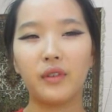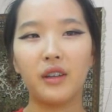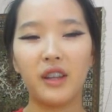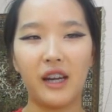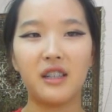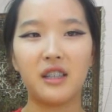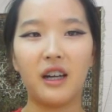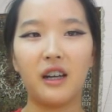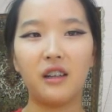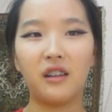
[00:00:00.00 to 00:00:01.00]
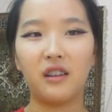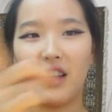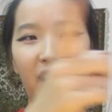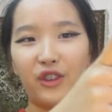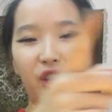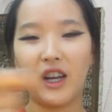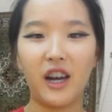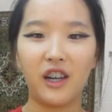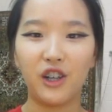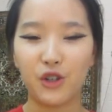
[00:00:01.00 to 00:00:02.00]
they said that they
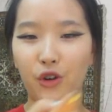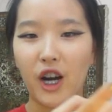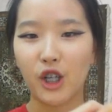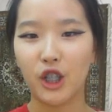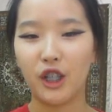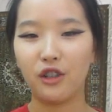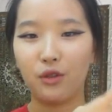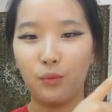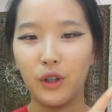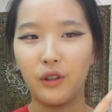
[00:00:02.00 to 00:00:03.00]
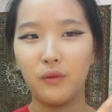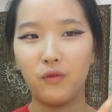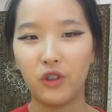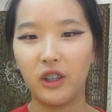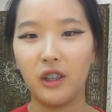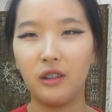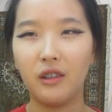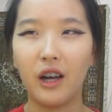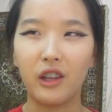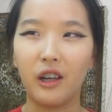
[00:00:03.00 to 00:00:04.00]
had interactions with Vernon,
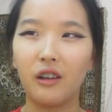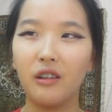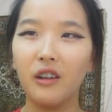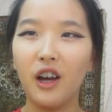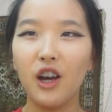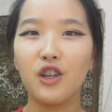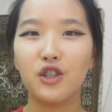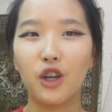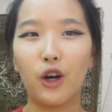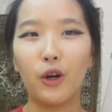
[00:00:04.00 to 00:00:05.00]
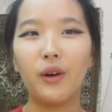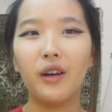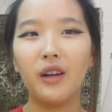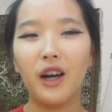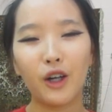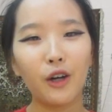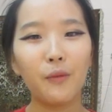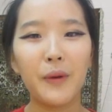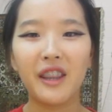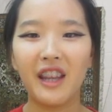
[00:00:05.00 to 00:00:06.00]
I think. So it could
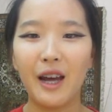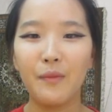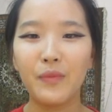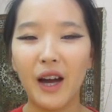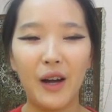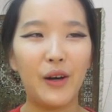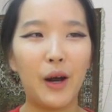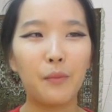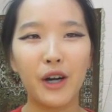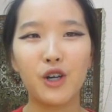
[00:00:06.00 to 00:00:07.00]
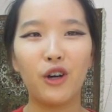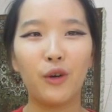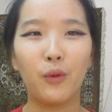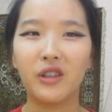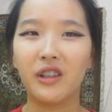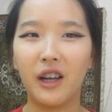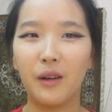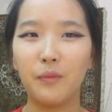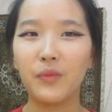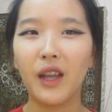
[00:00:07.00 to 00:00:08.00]
have been them, I'm pretty sure it was
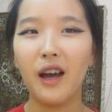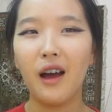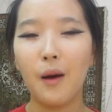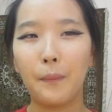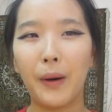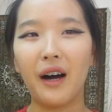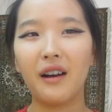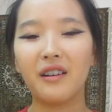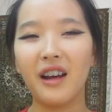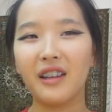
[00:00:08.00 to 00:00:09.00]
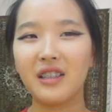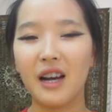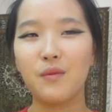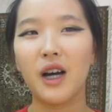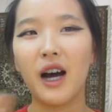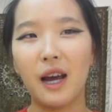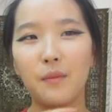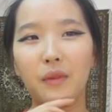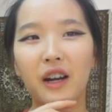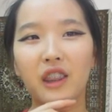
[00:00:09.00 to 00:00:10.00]
them. But at the same
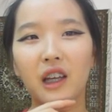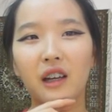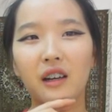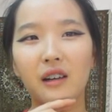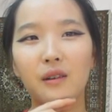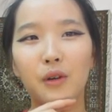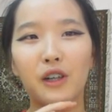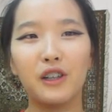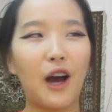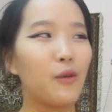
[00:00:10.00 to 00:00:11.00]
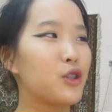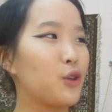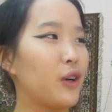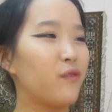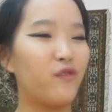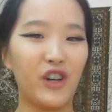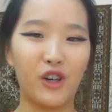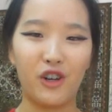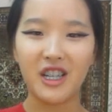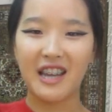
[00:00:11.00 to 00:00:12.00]
time, I think because I was doing
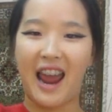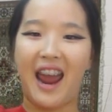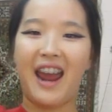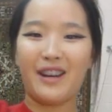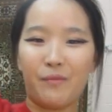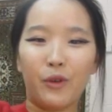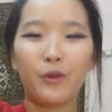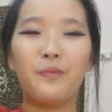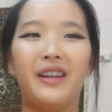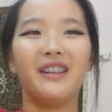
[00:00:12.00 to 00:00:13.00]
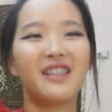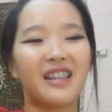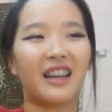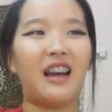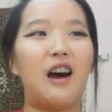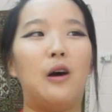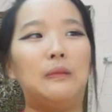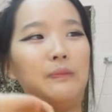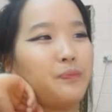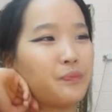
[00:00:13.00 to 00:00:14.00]
vigorous hand movements
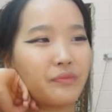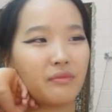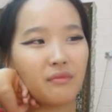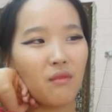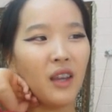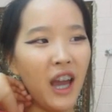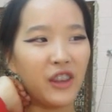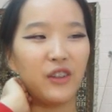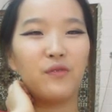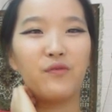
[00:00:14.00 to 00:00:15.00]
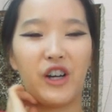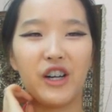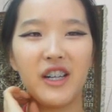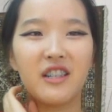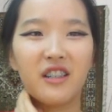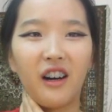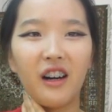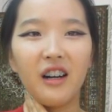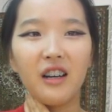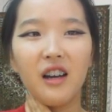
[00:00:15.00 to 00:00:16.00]
at the very
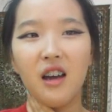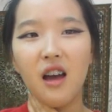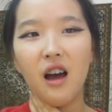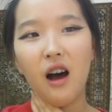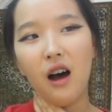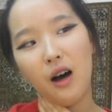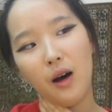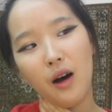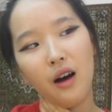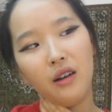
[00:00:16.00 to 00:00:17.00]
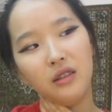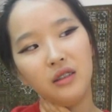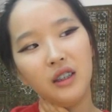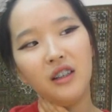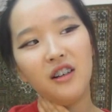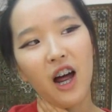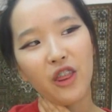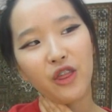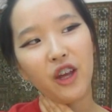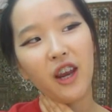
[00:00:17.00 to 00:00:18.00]
start, I
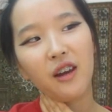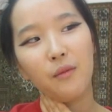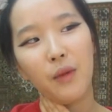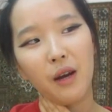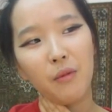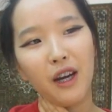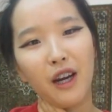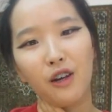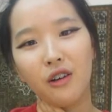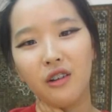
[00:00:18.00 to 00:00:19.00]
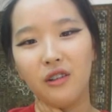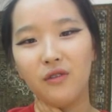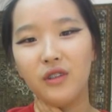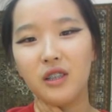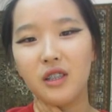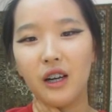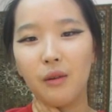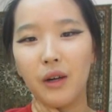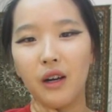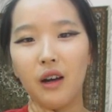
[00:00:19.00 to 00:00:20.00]
think maybe he could have seen
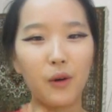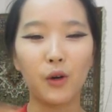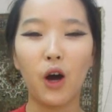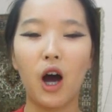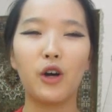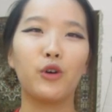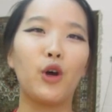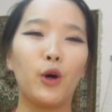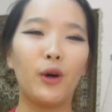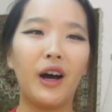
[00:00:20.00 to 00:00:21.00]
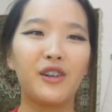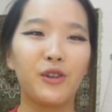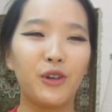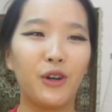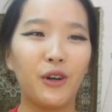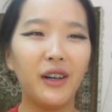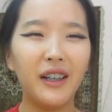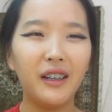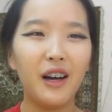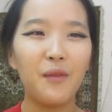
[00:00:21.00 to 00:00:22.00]
me. I don't know,
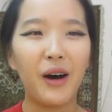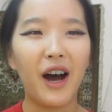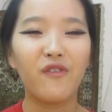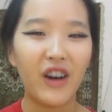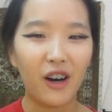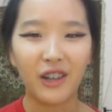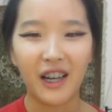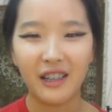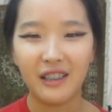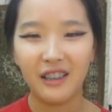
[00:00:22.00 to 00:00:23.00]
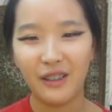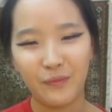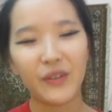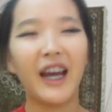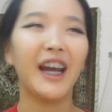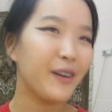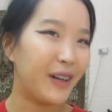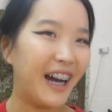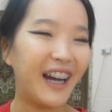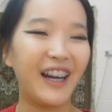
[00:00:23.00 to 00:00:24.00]
but I felt like he did.
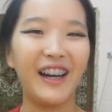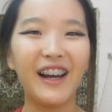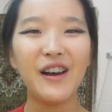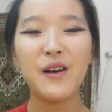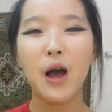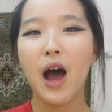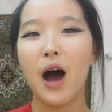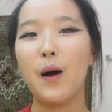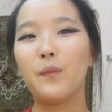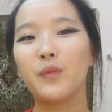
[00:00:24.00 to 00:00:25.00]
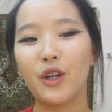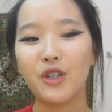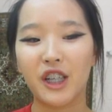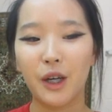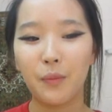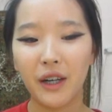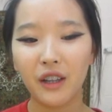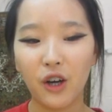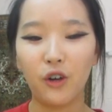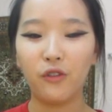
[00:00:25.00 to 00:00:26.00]
Anyway, so skipping
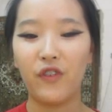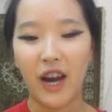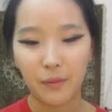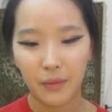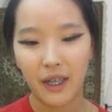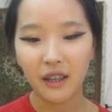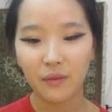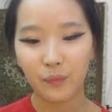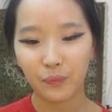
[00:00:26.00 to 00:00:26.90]
the whole fan meet,